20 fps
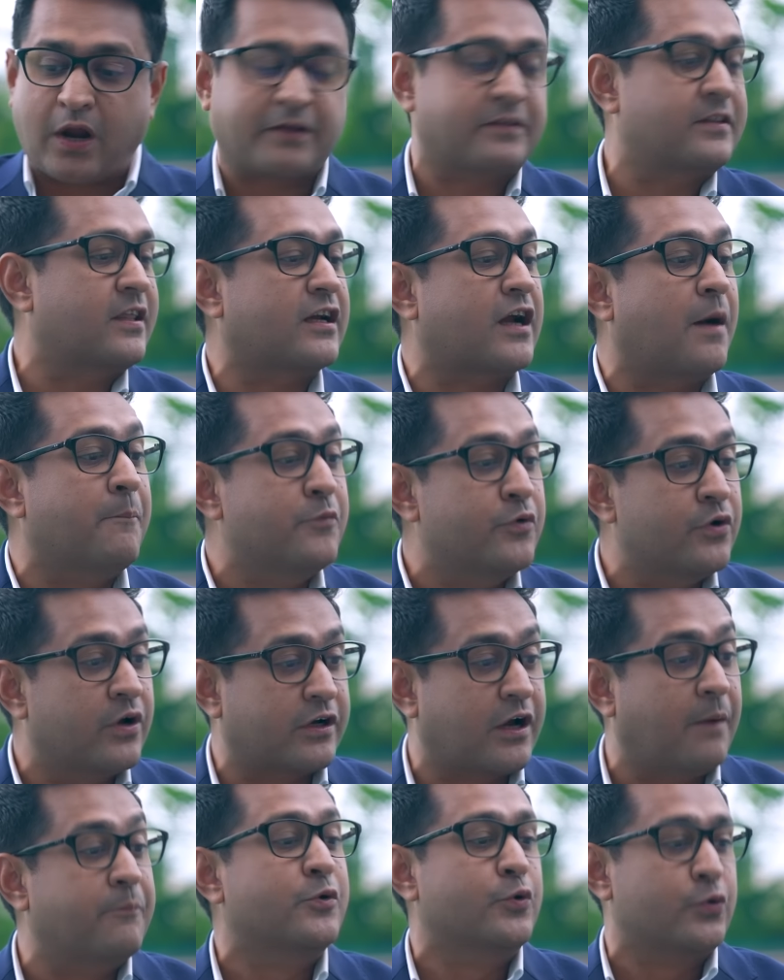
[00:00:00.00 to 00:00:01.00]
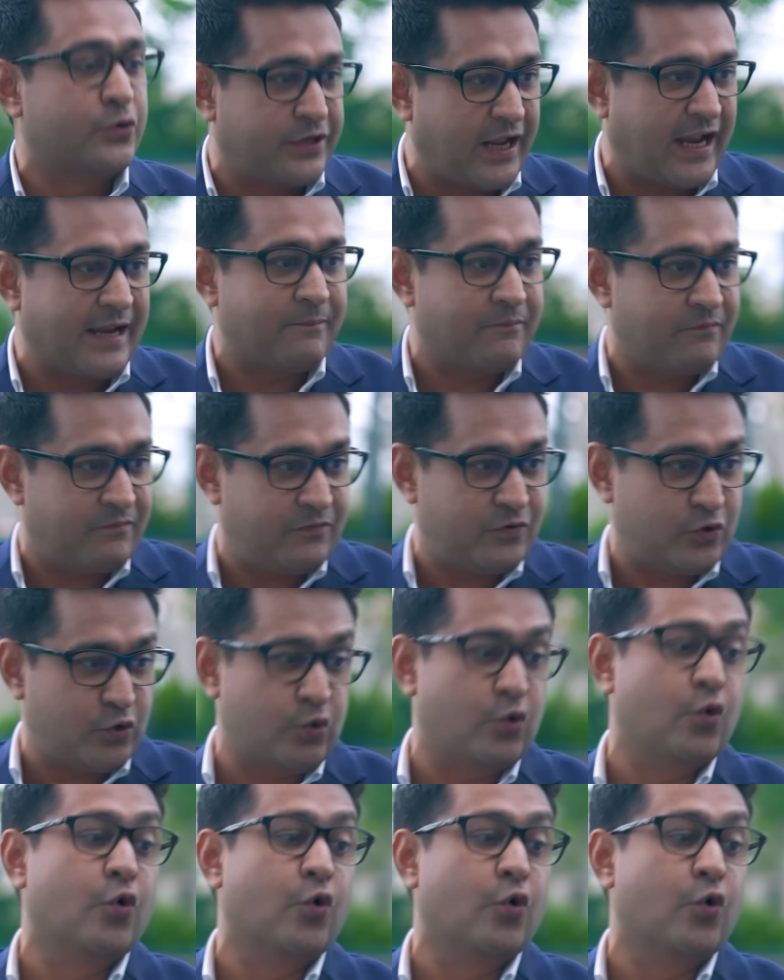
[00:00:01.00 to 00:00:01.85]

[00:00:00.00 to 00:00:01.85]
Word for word: cut the commu commute time okay.